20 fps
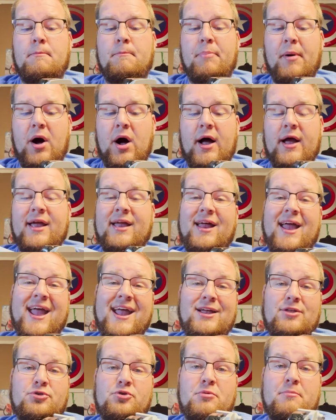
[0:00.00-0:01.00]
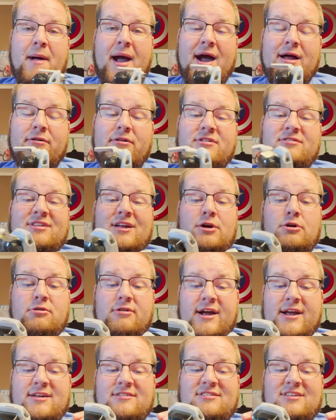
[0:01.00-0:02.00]
but it ate through batteries like
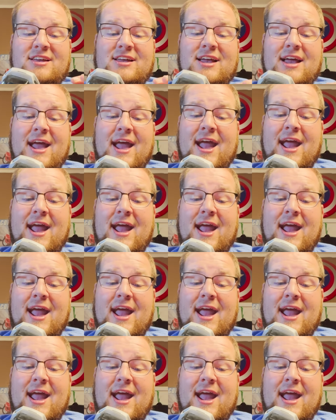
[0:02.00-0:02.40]
crazy,